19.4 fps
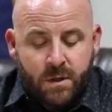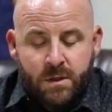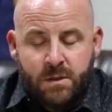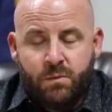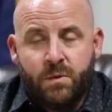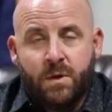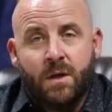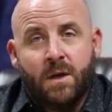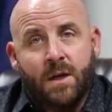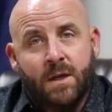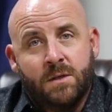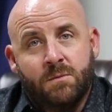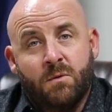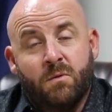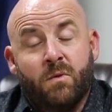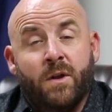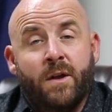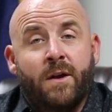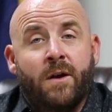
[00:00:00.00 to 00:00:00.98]
It's
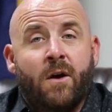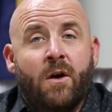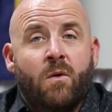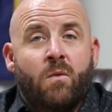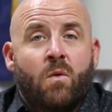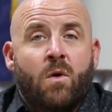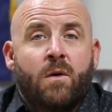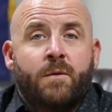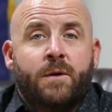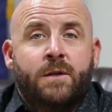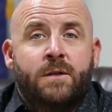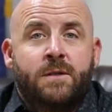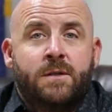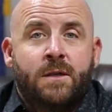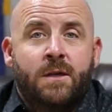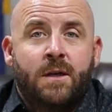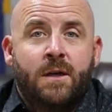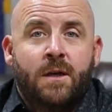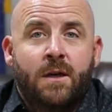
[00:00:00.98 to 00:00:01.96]
been really heartwarming to
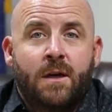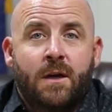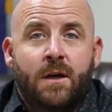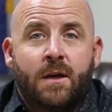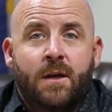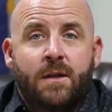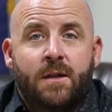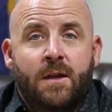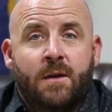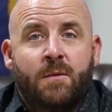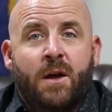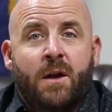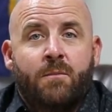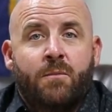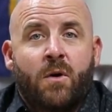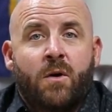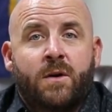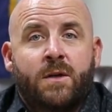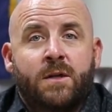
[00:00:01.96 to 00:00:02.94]
see the amount
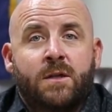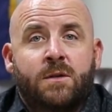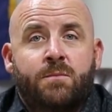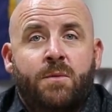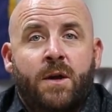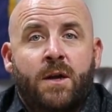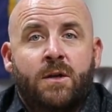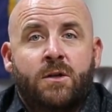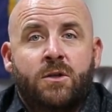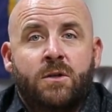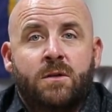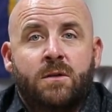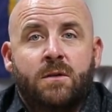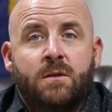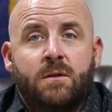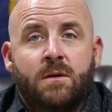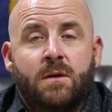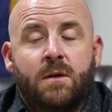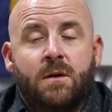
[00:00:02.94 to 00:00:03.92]
of participation
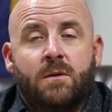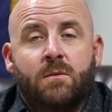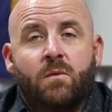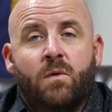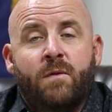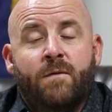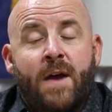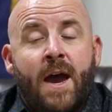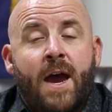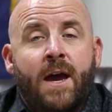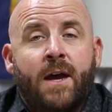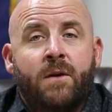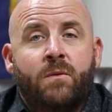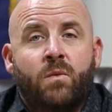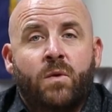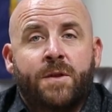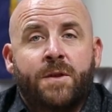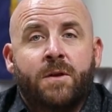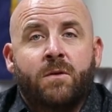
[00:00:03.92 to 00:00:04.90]
we've
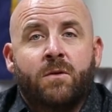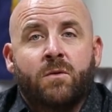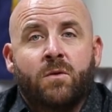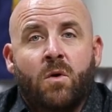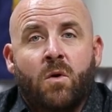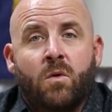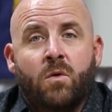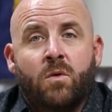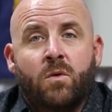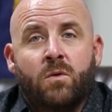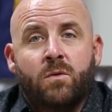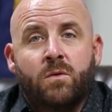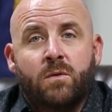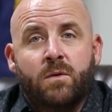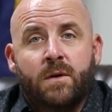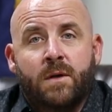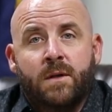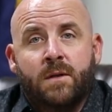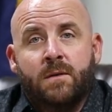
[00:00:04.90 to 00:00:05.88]
had within our
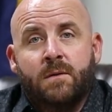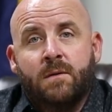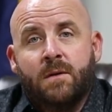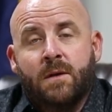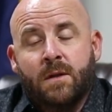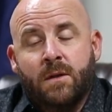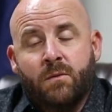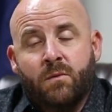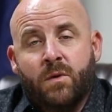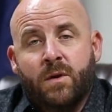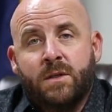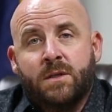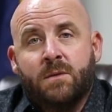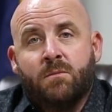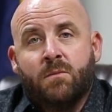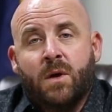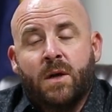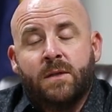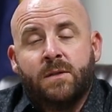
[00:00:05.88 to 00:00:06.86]
local in the
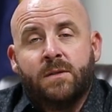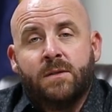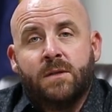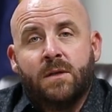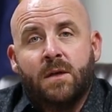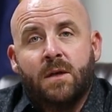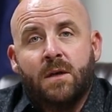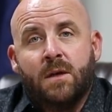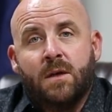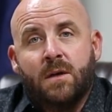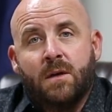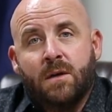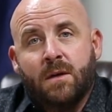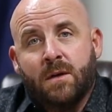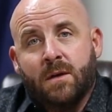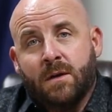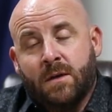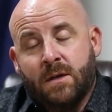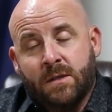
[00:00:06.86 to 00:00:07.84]
recent months,
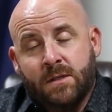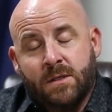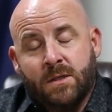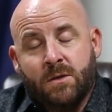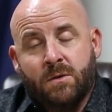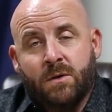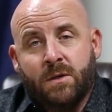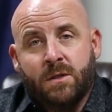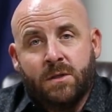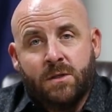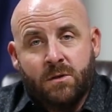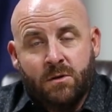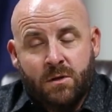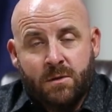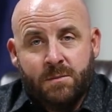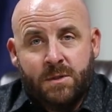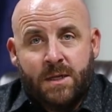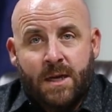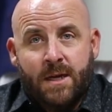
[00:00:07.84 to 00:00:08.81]
considering the
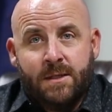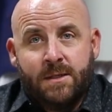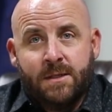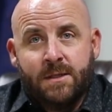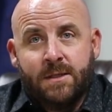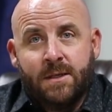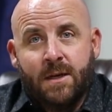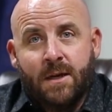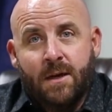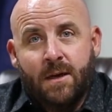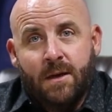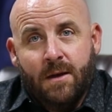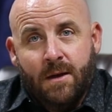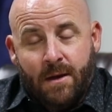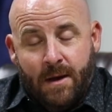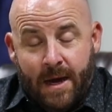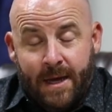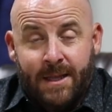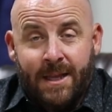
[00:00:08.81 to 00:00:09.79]
circumstances.
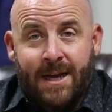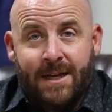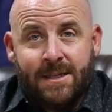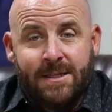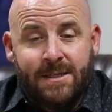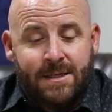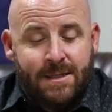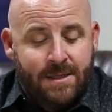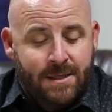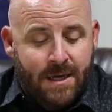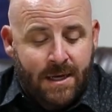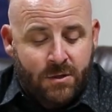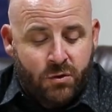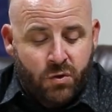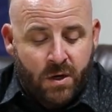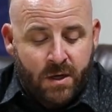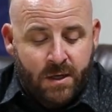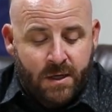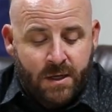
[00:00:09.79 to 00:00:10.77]
I'd like to see that
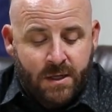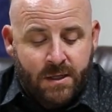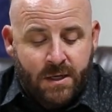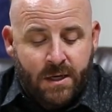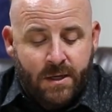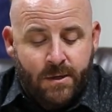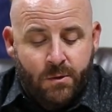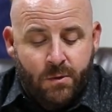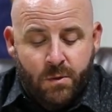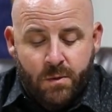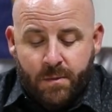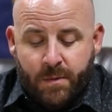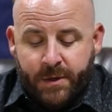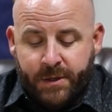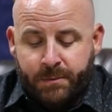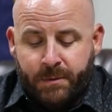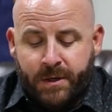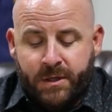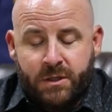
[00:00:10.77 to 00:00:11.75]
trend continue,
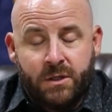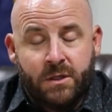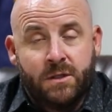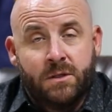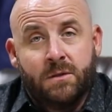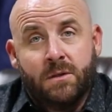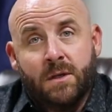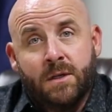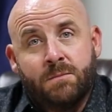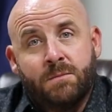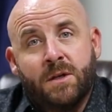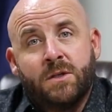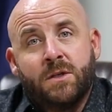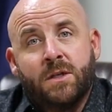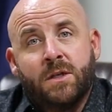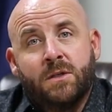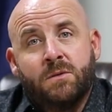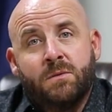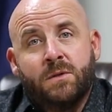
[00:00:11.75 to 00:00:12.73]

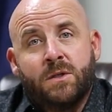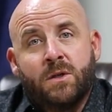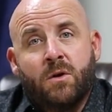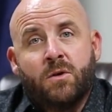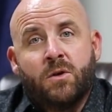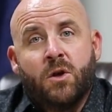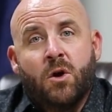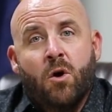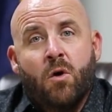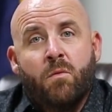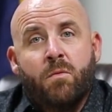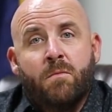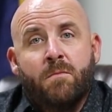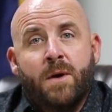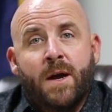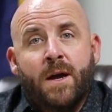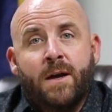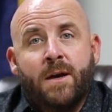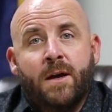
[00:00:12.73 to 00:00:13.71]
especially as we start to open
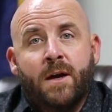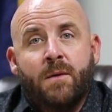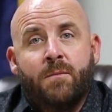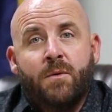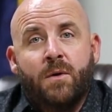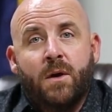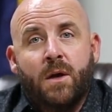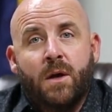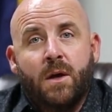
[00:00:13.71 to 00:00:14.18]
back up.